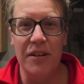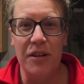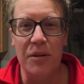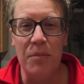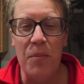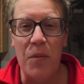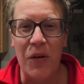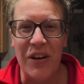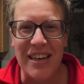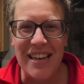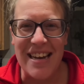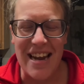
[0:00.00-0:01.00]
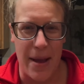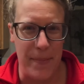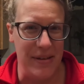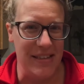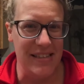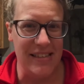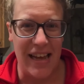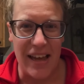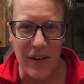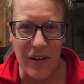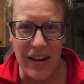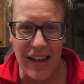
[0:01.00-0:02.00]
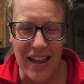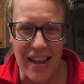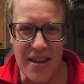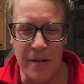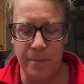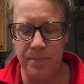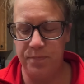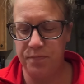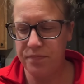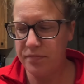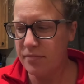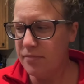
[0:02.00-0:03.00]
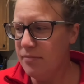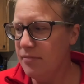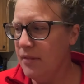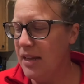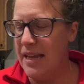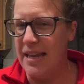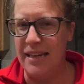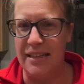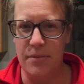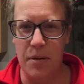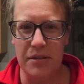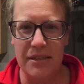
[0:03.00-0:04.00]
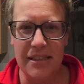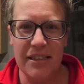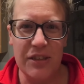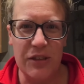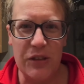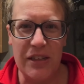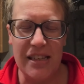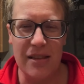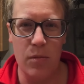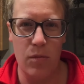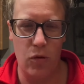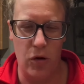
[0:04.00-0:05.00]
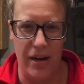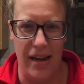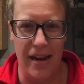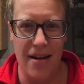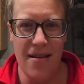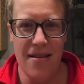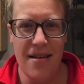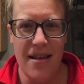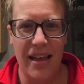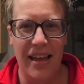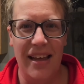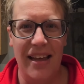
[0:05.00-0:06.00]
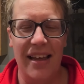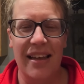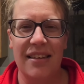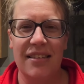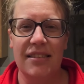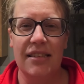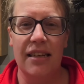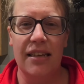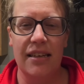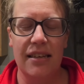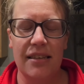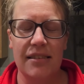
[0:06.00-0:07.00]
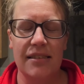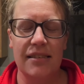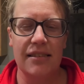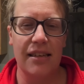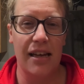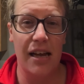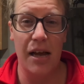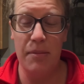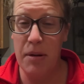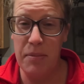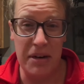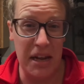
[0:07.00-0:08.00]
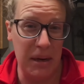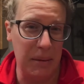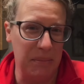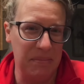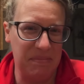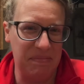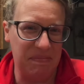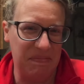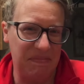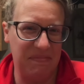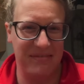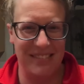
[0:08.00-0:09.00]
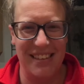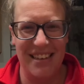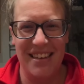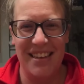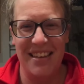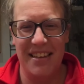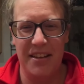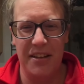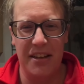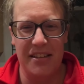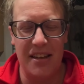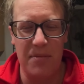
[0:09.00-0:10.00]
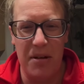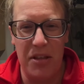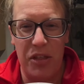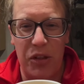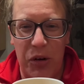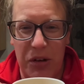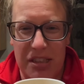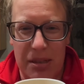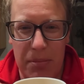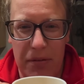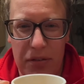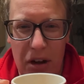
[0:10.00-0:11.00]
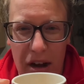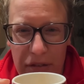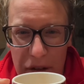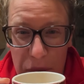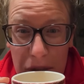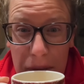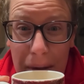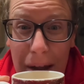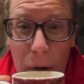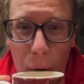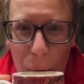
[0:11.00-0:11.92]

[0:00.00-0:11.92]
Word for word: Good morning, happy Saturday. It is about 6.30 in the morning and I'm up and I'm Guess I have my third sip of coffee with me.